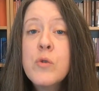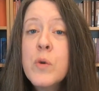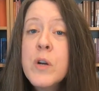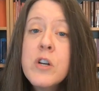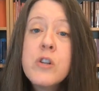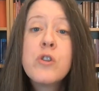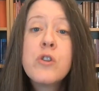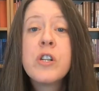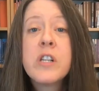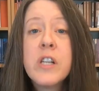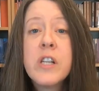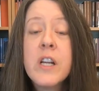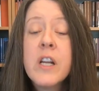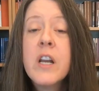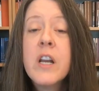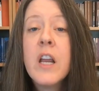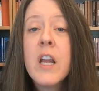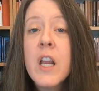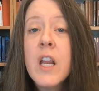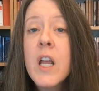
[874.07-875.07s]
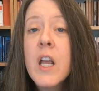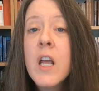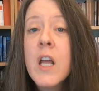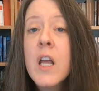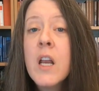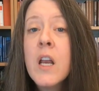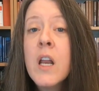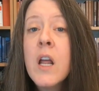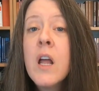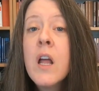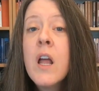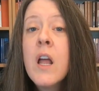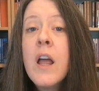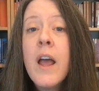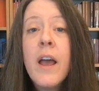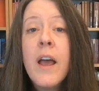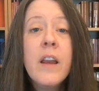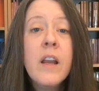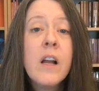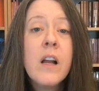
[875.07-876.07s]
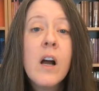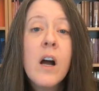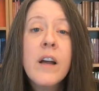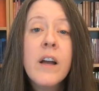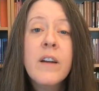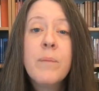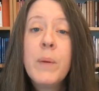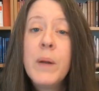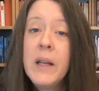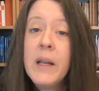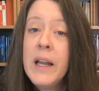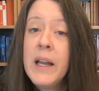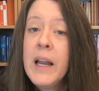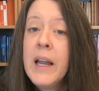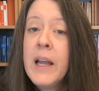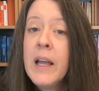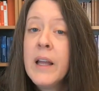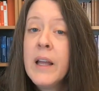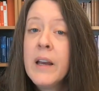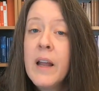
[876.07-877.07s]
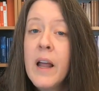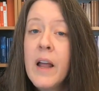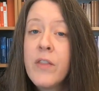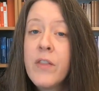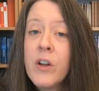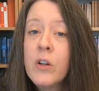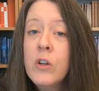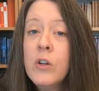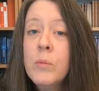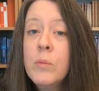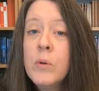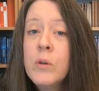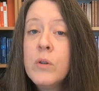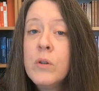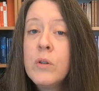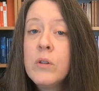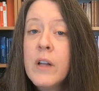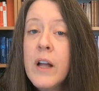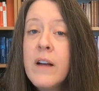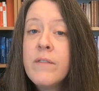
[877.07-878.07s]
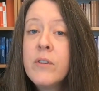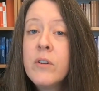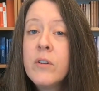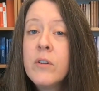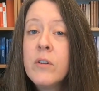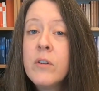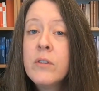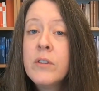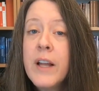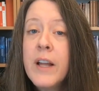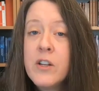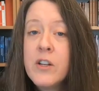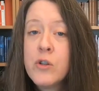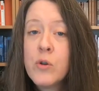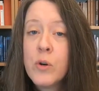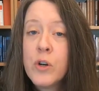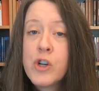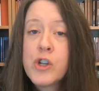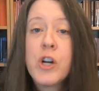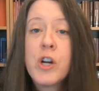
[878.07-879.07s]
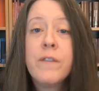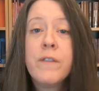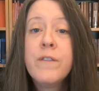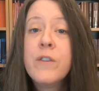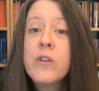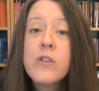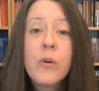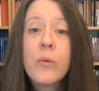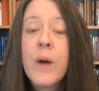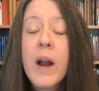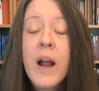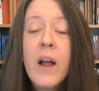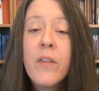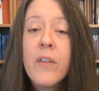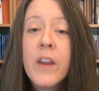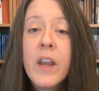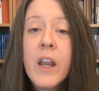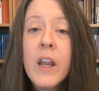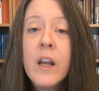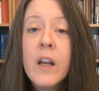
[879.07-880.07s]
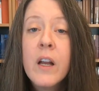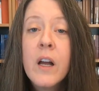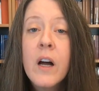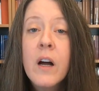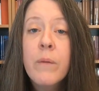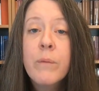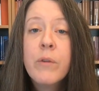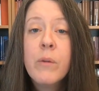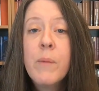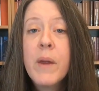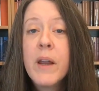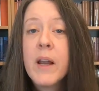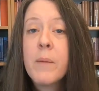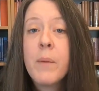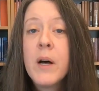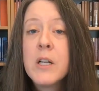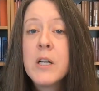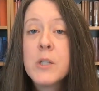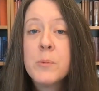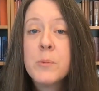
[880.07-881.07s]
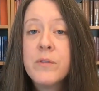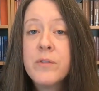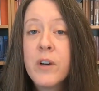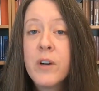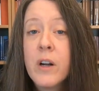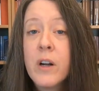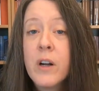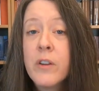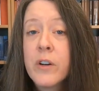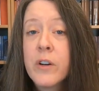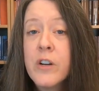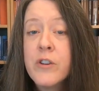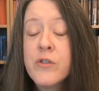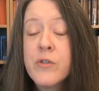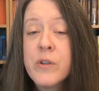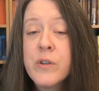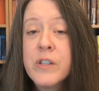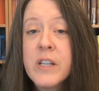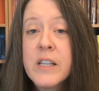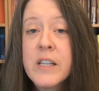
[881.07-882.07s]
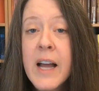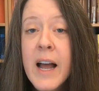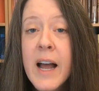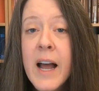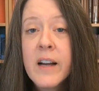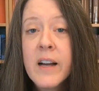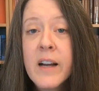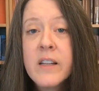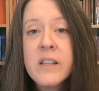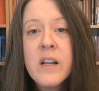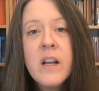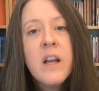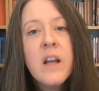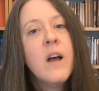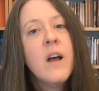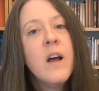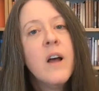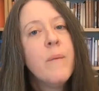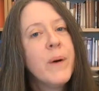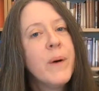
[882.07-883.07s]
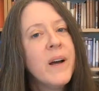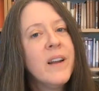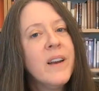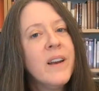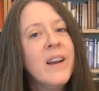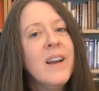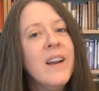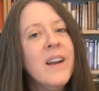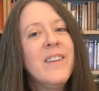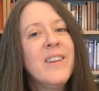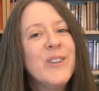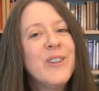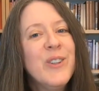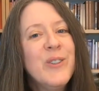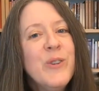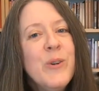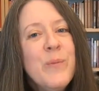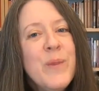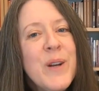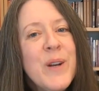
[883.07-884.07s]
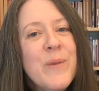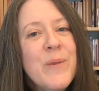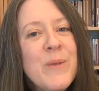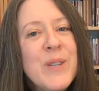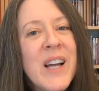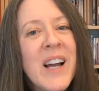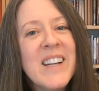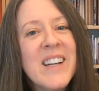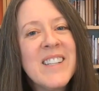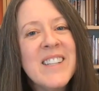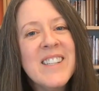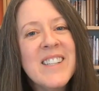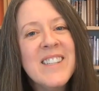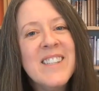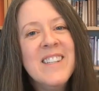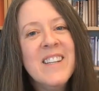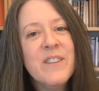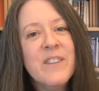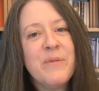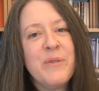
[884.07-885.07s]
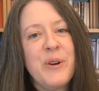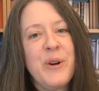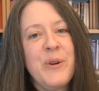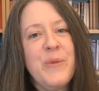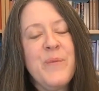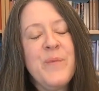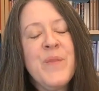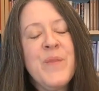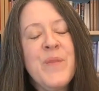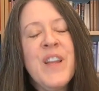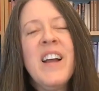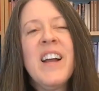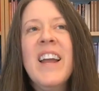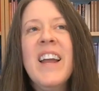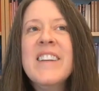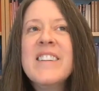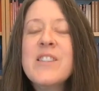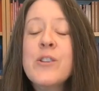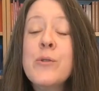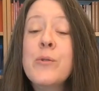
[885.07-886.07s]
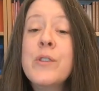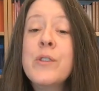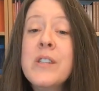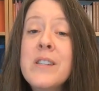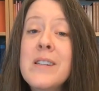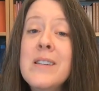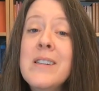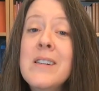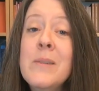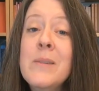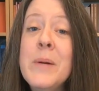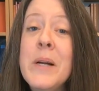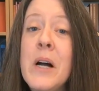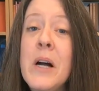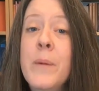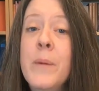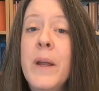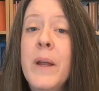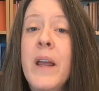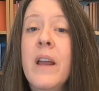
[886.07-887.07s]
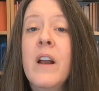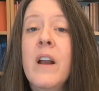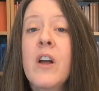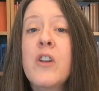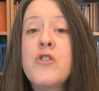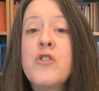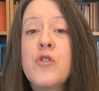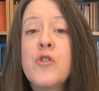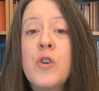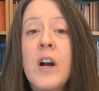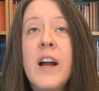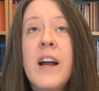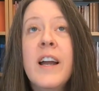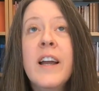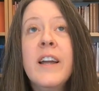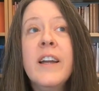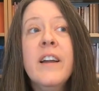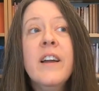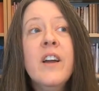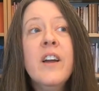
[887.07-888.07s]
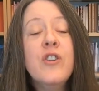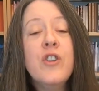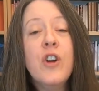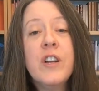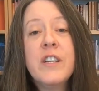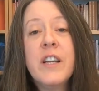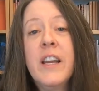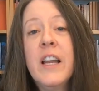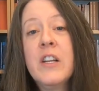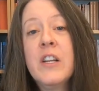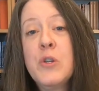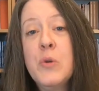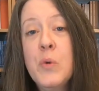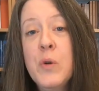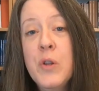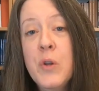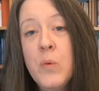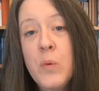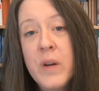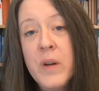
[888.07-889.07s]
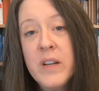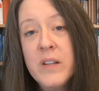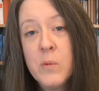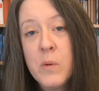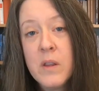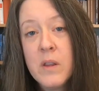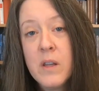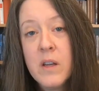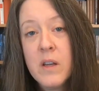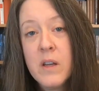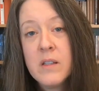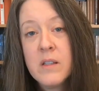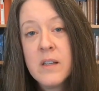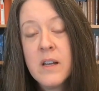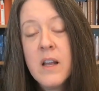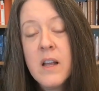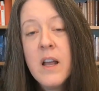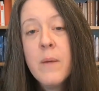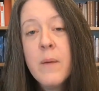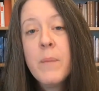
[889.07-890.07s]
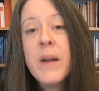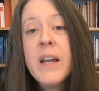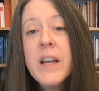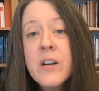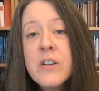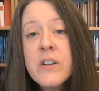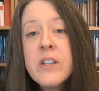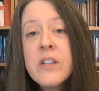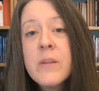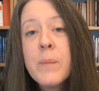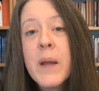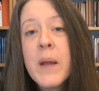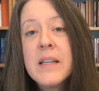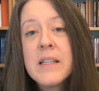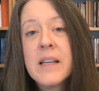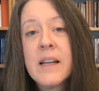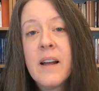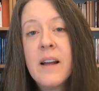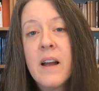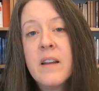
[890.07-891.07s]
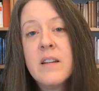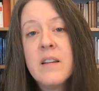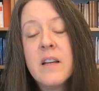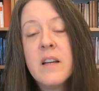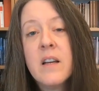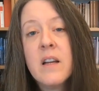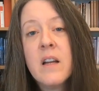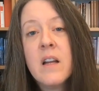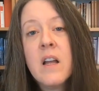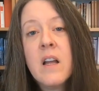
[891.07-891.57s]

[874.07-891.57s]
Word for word: interested in any kind of plan at the global level that sort of shuffles around the income to make it possible for other countries to tax." But the global minimum tax is different. Okay, so this is a little bit complicated. And I'll try not to get too in the weeds with this, but here's the basic idea: